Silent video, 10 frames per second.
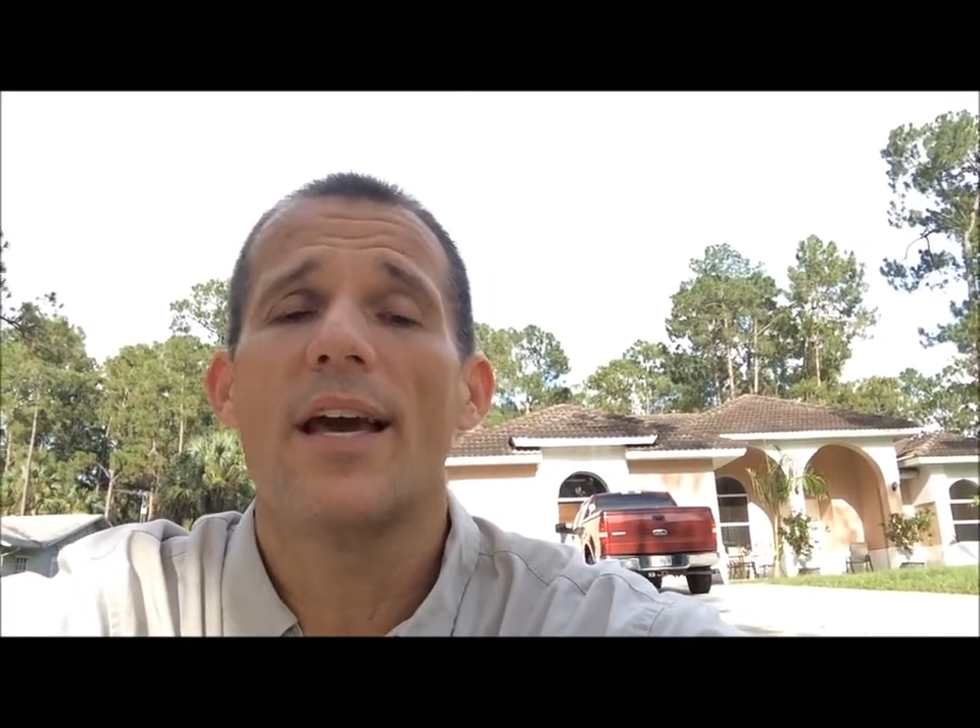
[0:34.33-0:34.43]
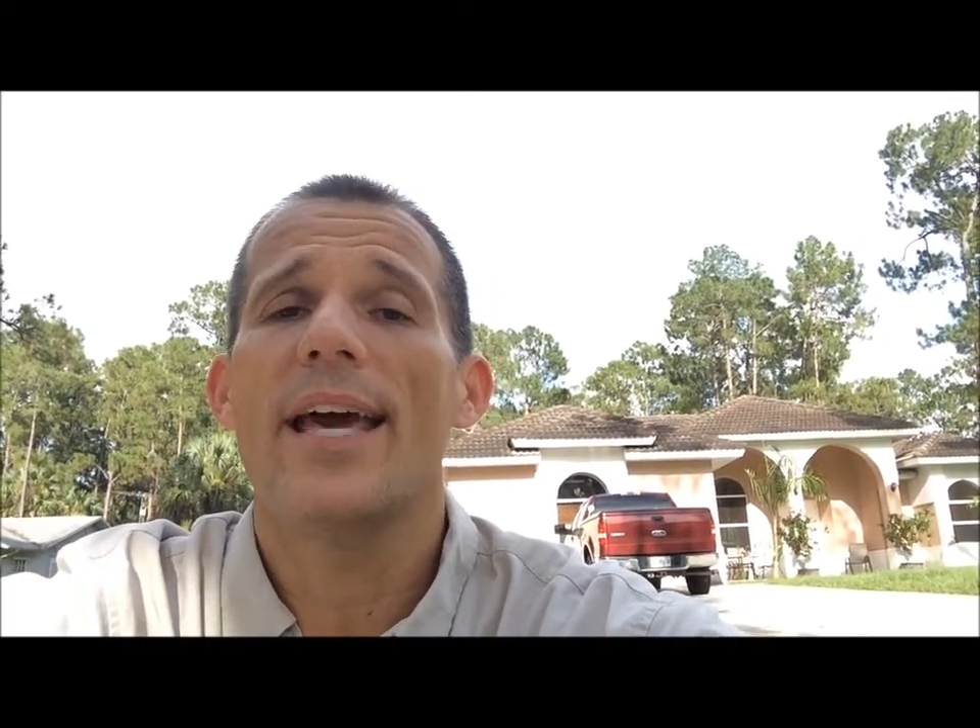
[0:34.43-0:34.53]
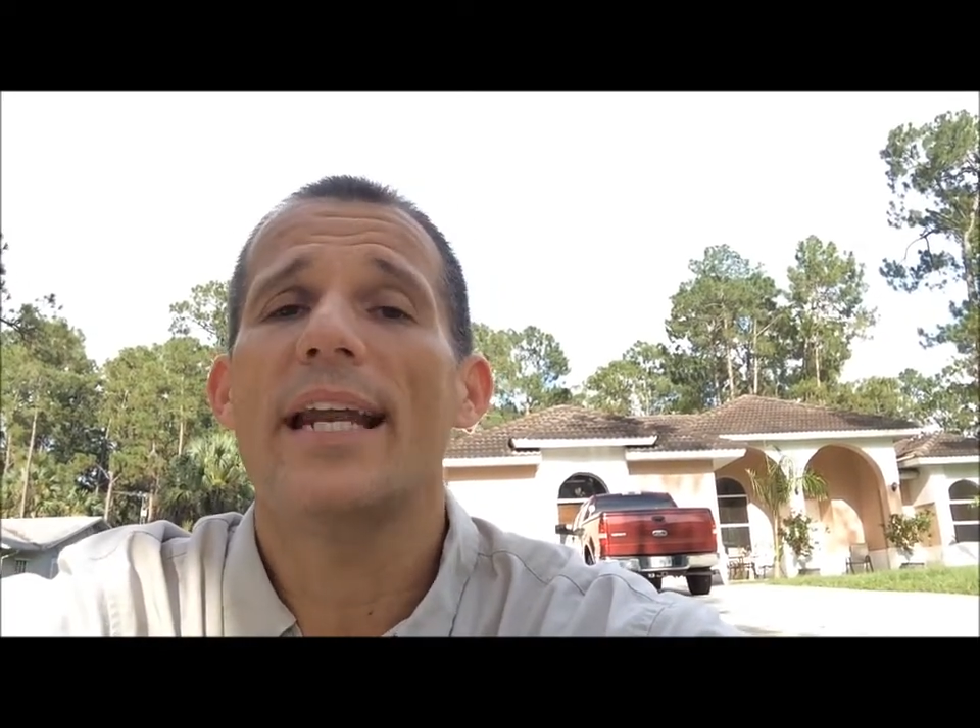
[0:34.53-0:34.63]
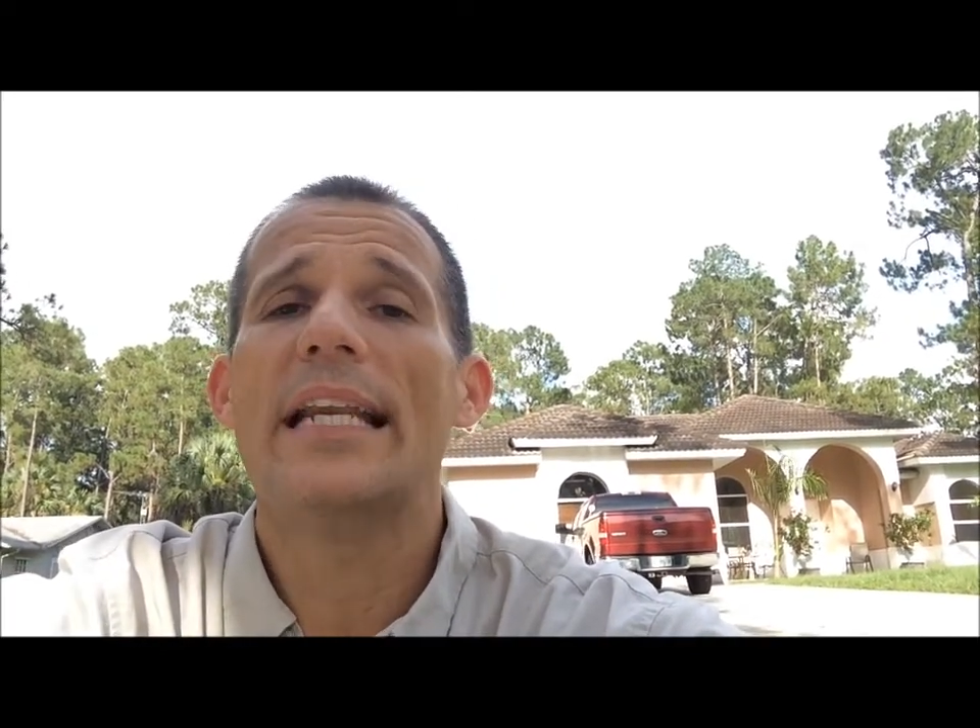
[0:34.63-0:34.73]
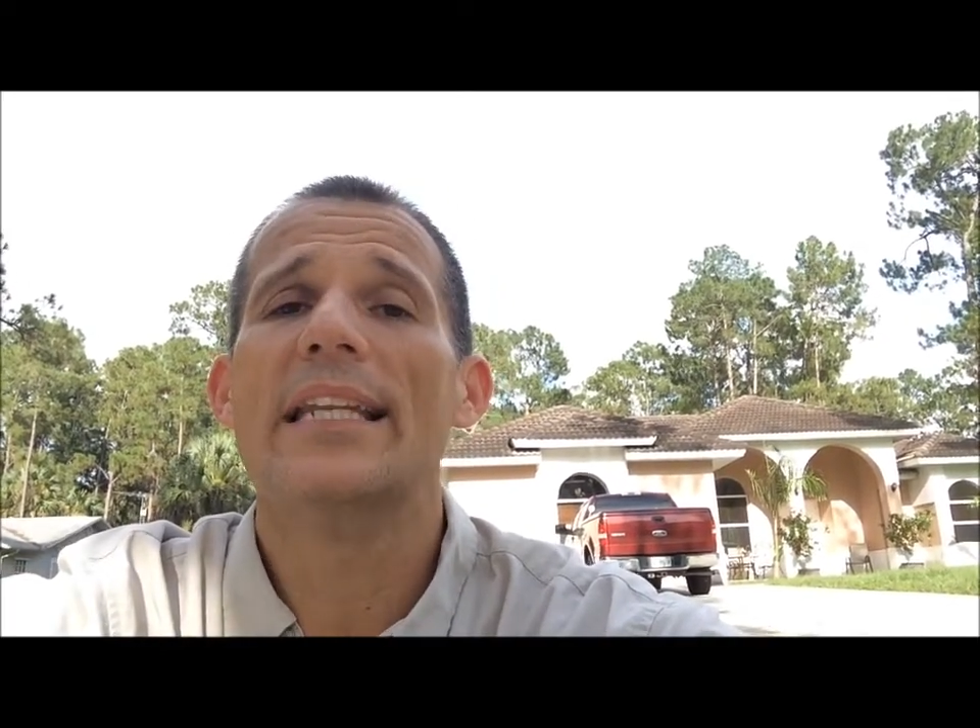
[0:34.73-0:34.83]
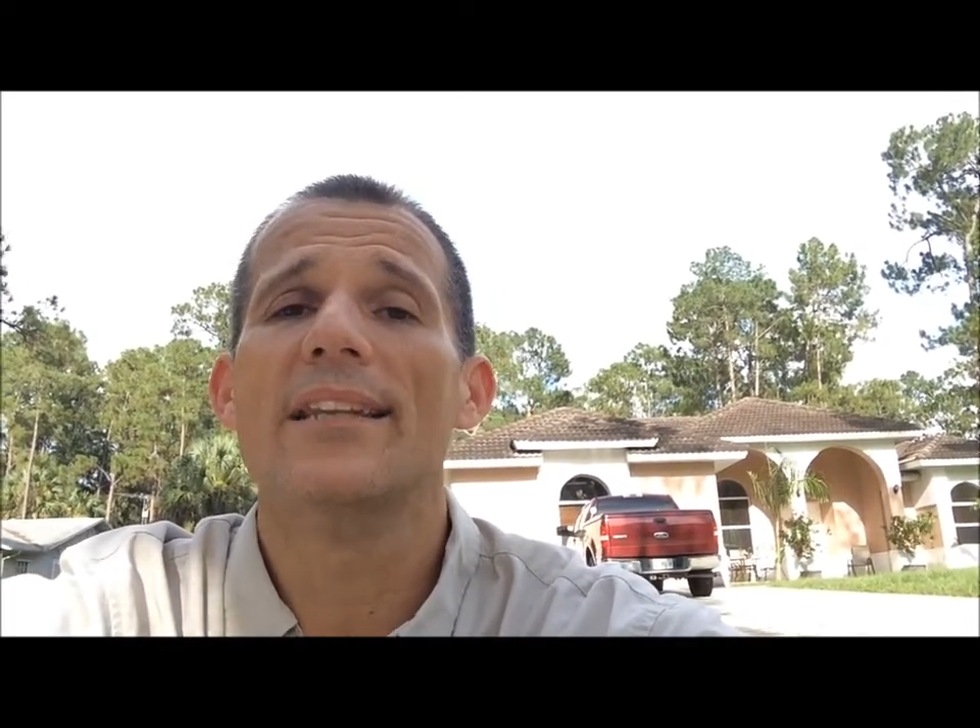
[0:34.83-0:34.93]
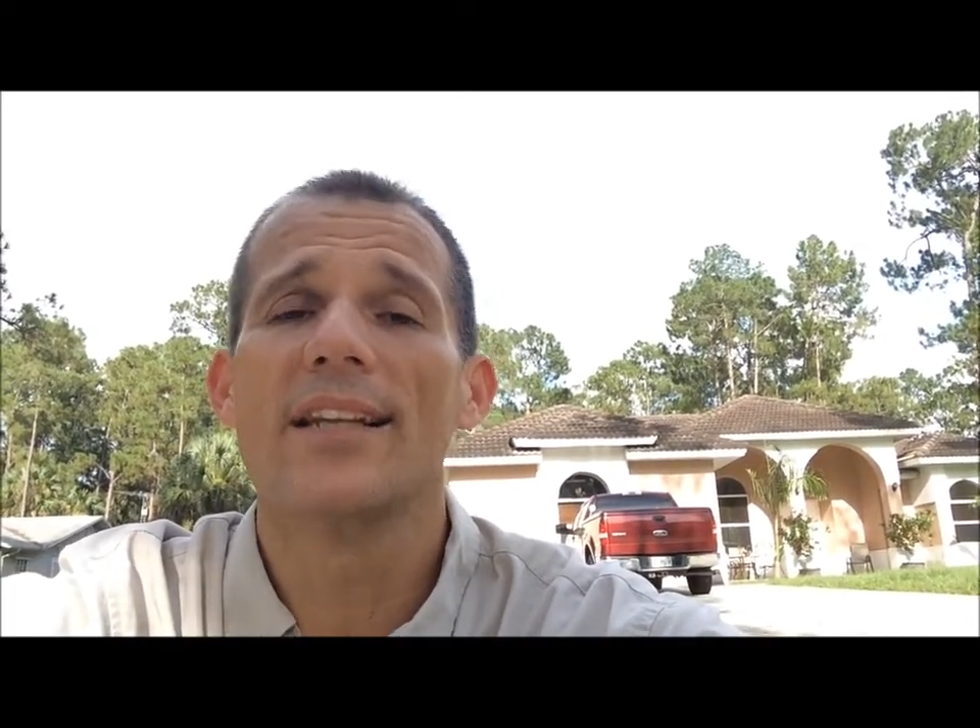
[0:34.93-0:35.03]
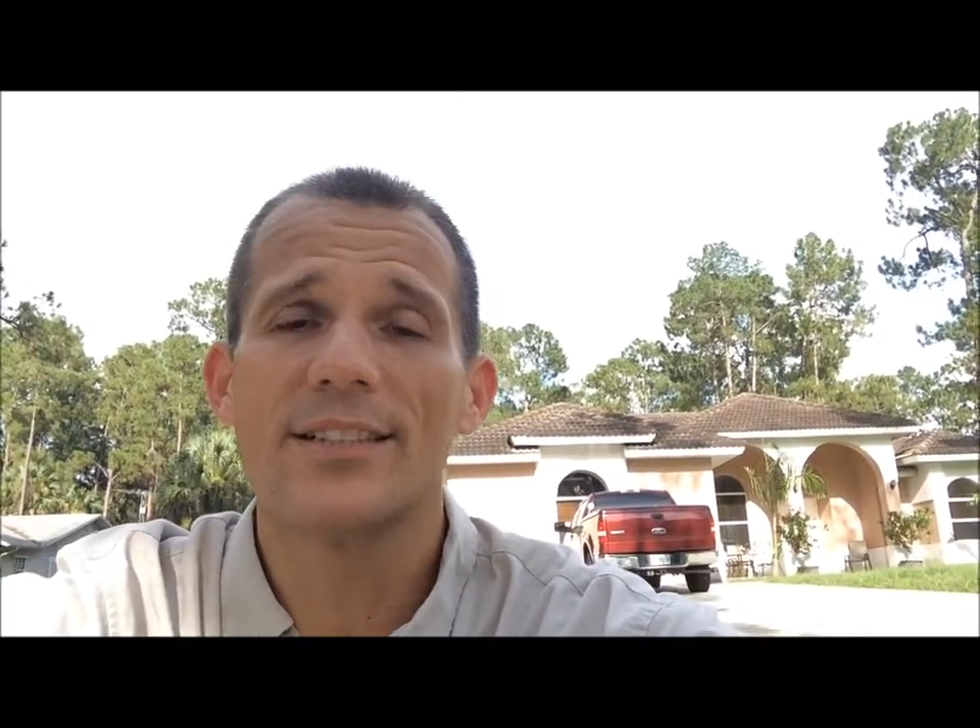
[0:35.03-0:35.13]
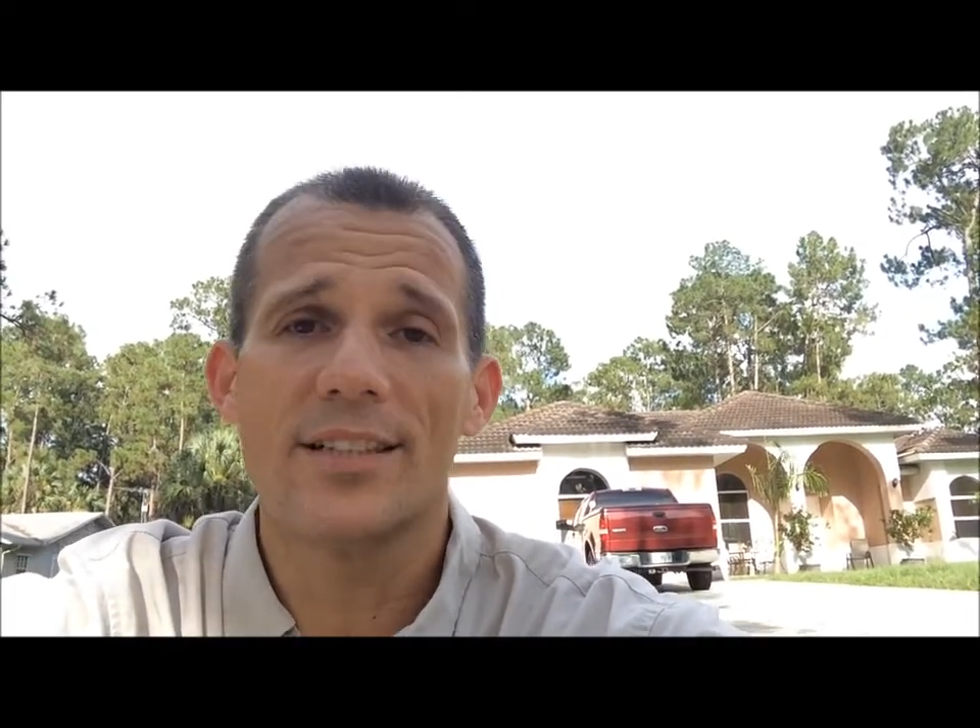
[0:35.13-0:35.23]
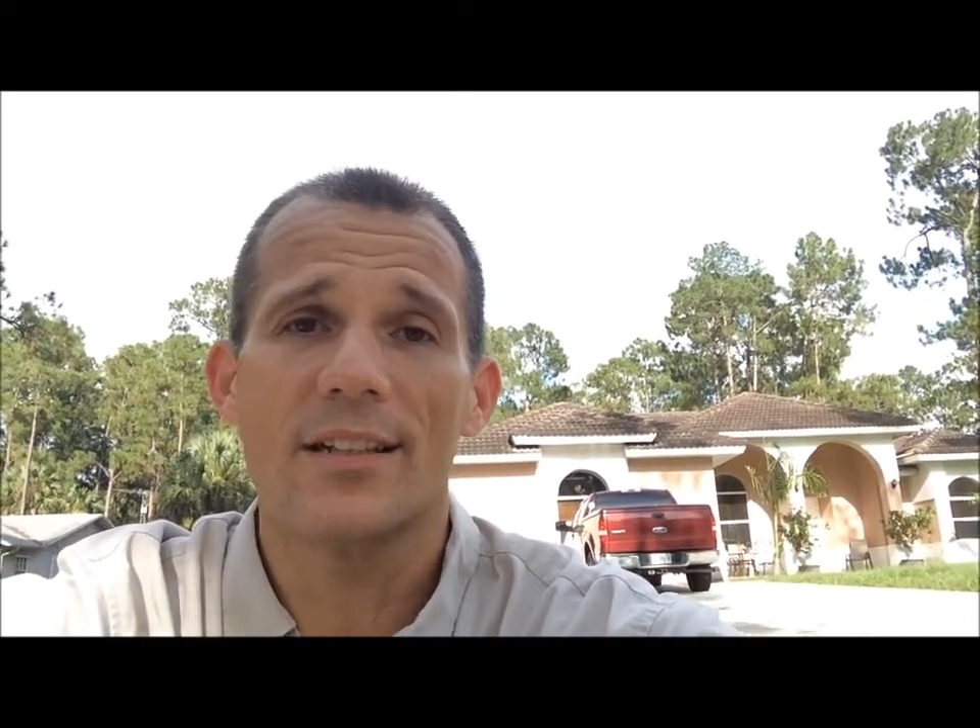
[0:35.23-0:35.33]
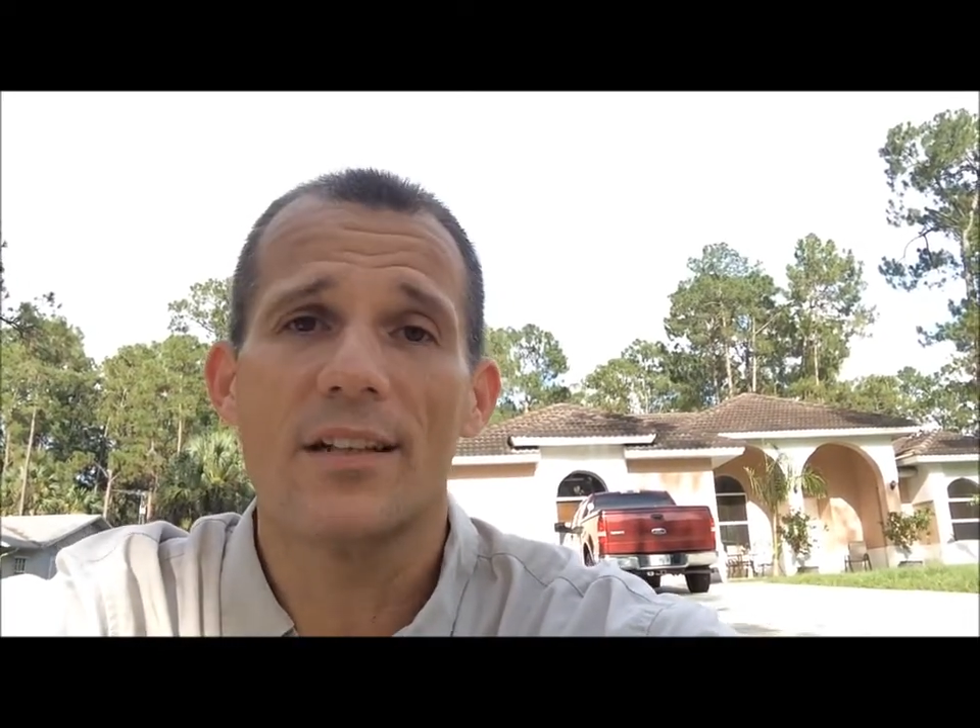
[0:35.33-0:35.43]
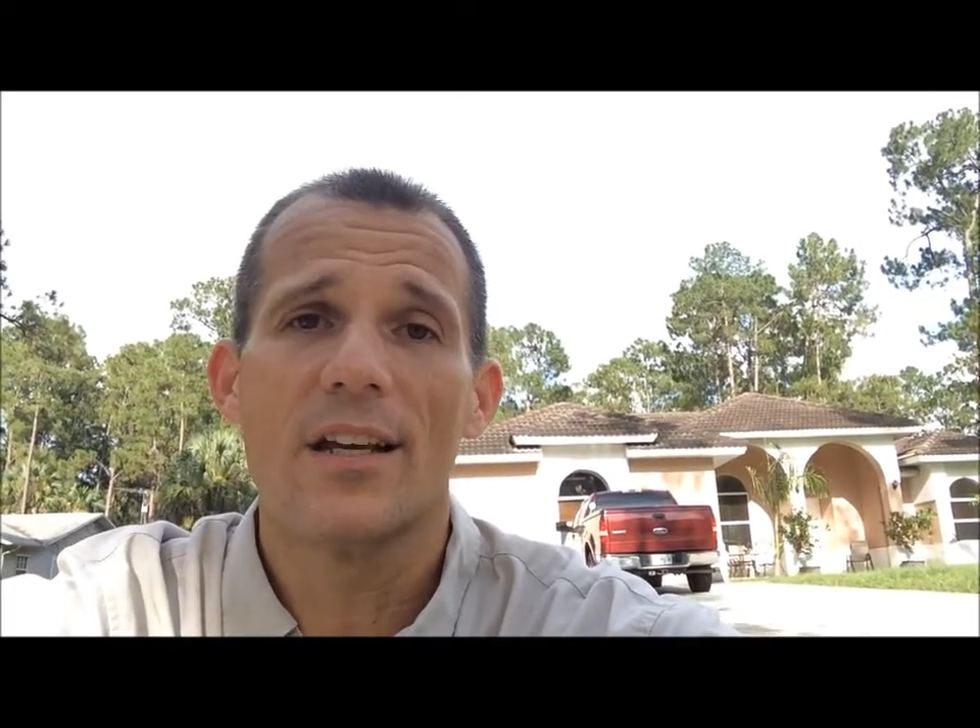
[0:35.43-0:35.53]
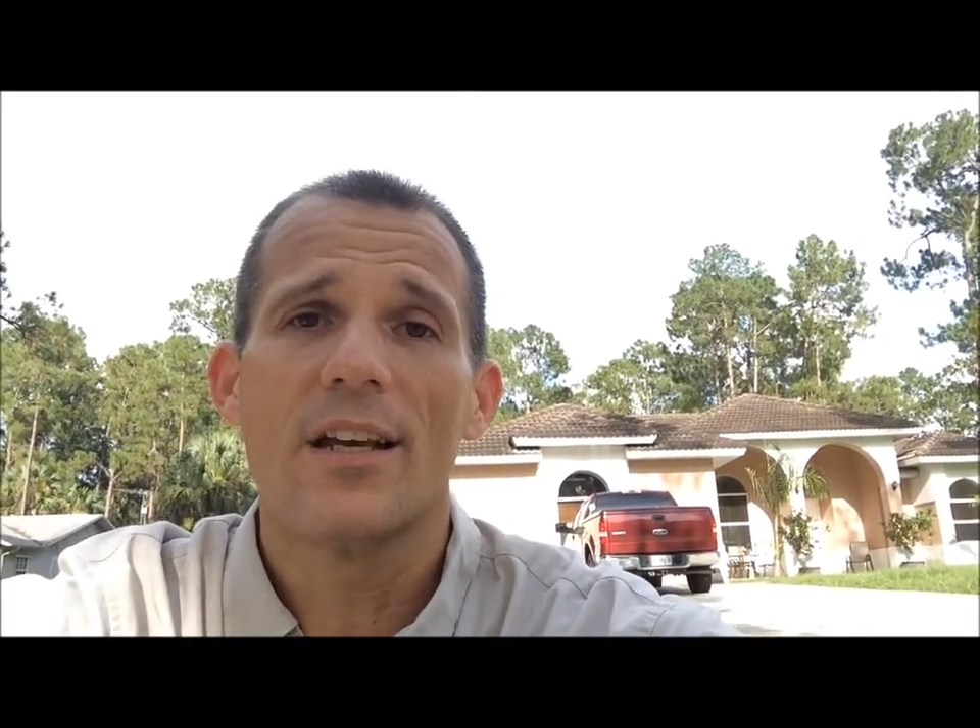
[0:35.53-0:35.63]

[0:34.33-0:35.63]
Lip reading: and I listen.